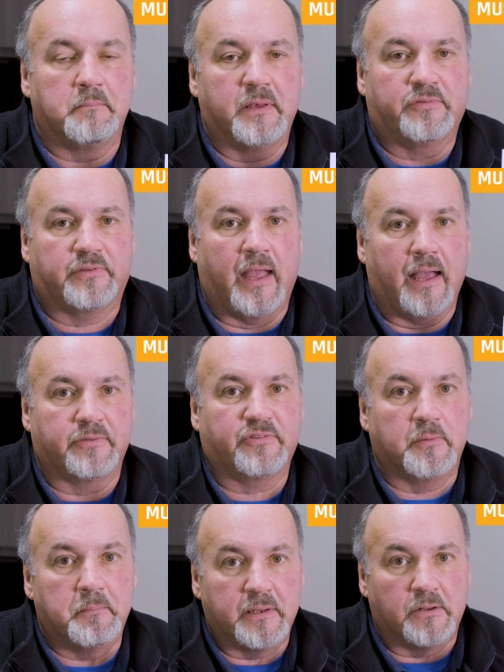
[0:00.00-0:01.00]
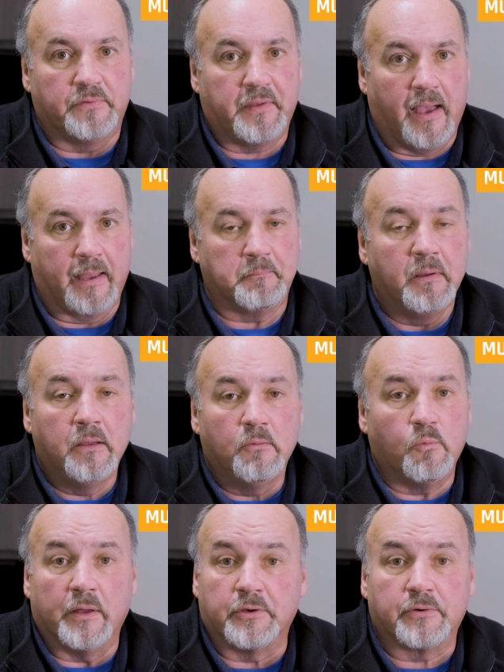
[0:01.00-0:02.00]
miss that submittal time,
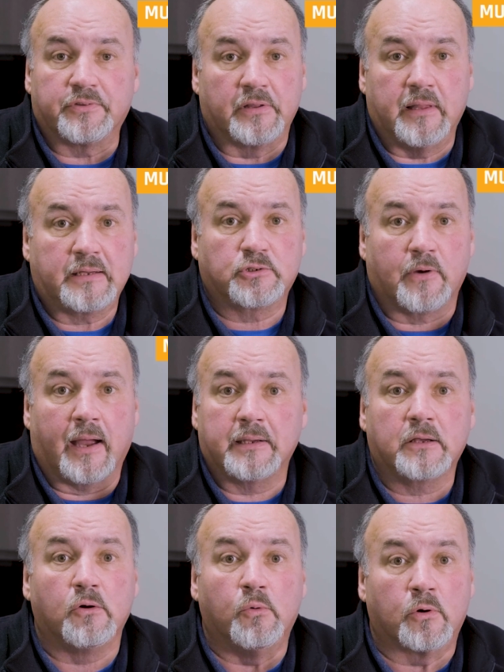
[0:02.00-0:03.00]
whether it's electronic